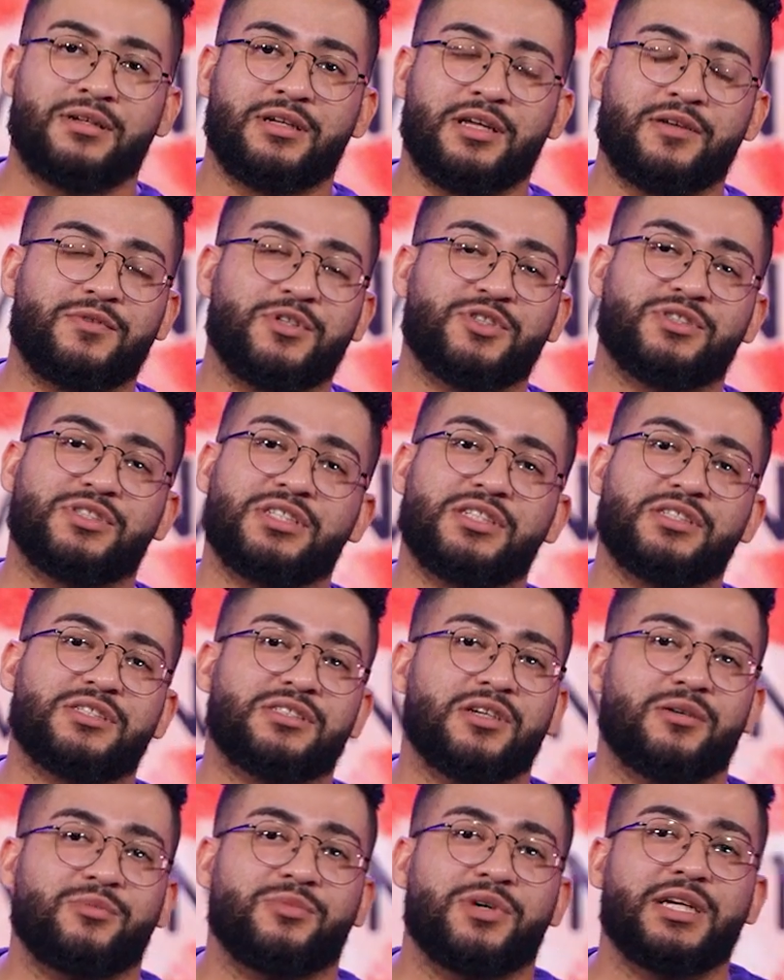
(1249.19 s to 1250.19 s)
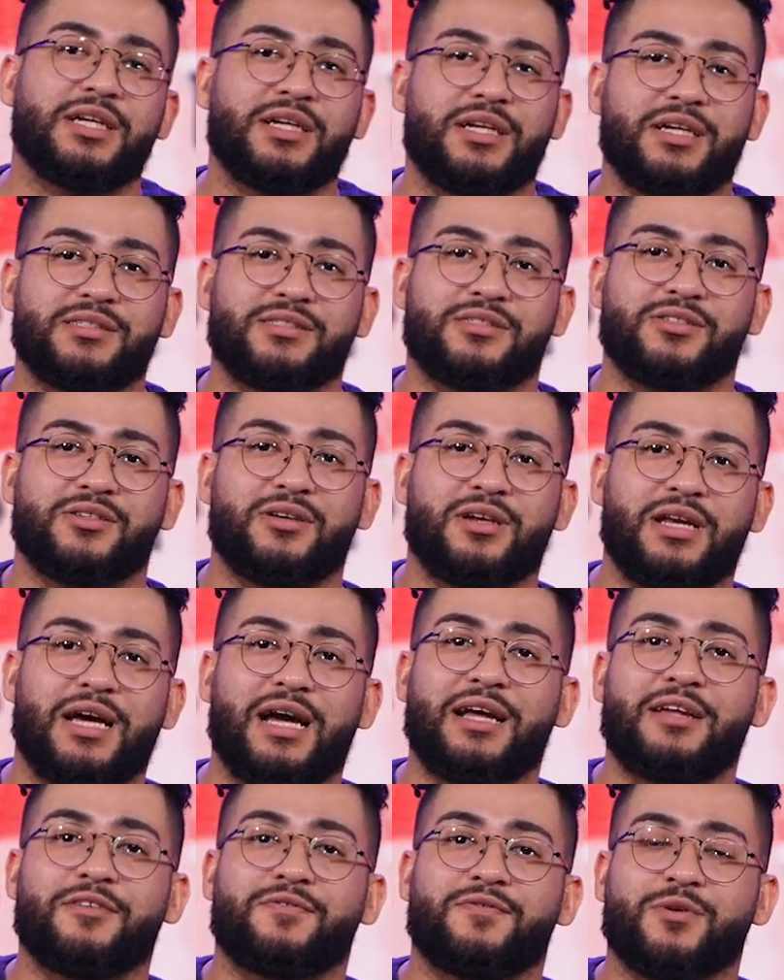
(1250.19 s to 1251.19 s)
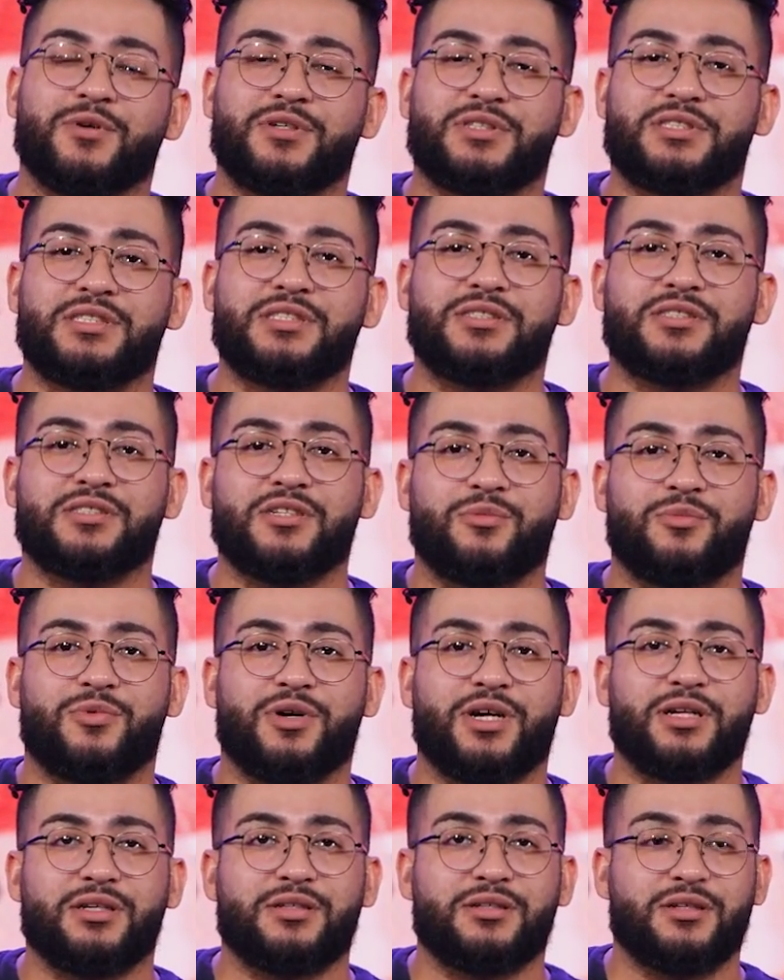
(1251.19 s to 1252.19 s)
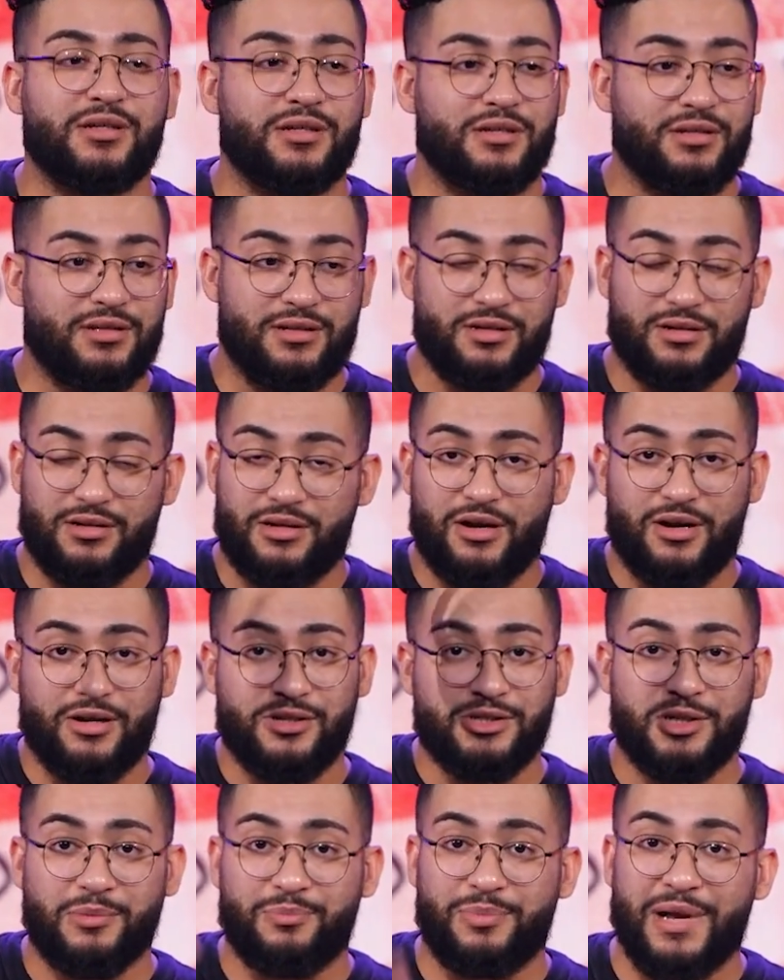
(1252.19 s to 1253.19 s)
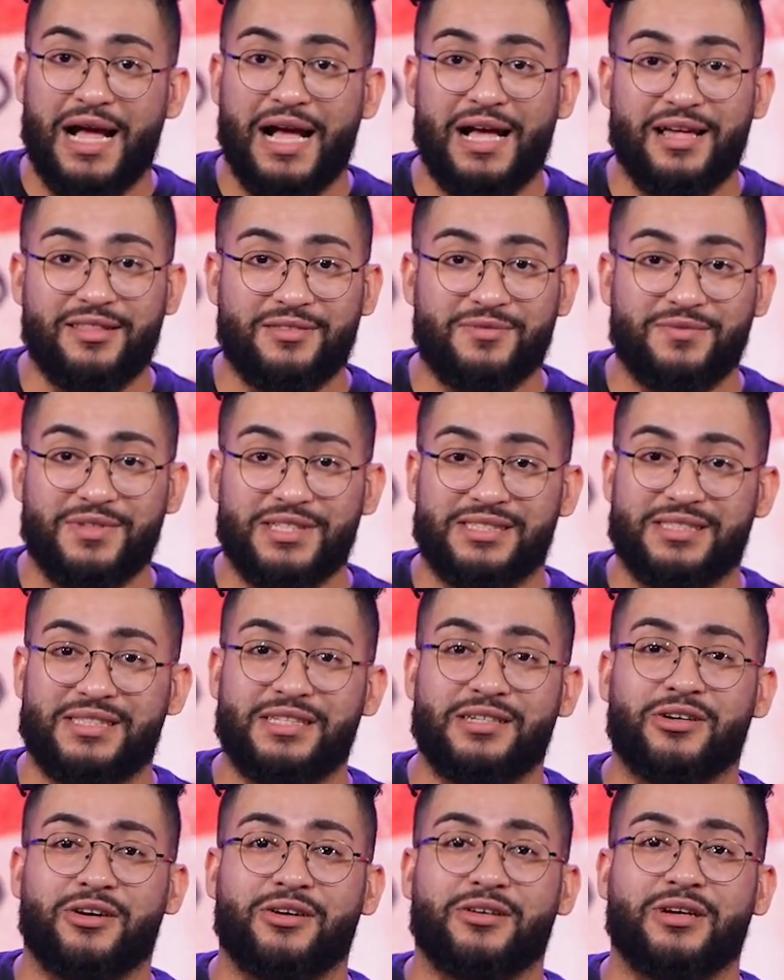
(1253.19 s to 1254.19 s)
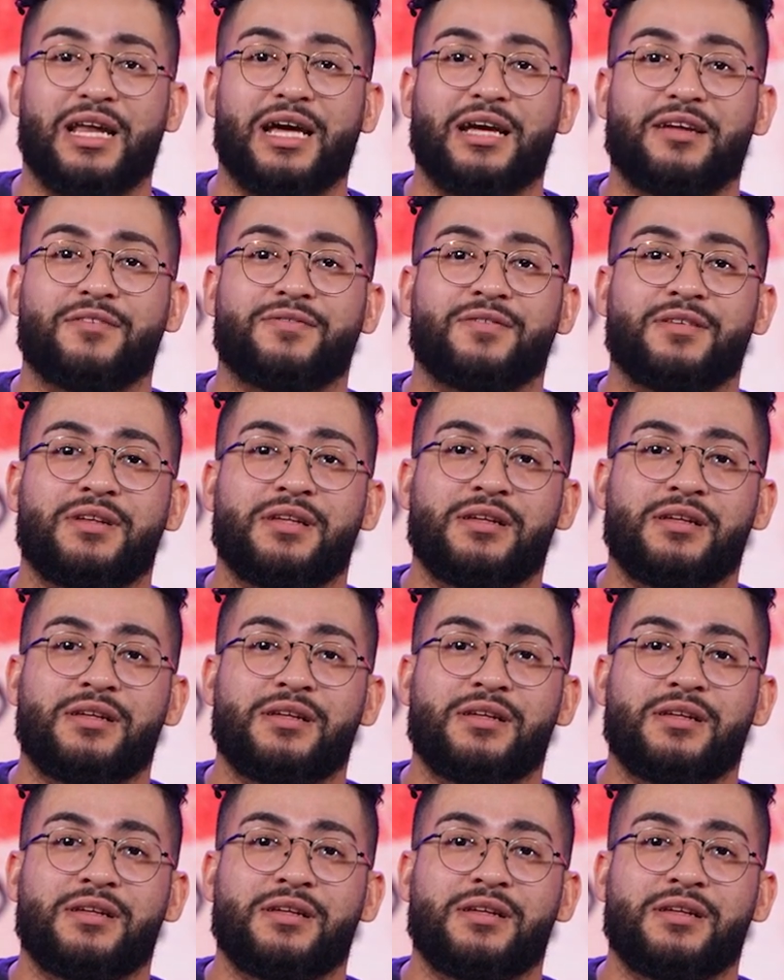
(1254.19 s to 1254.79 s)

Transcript: If you see someone against your life, or see someone along your path of this thing called life,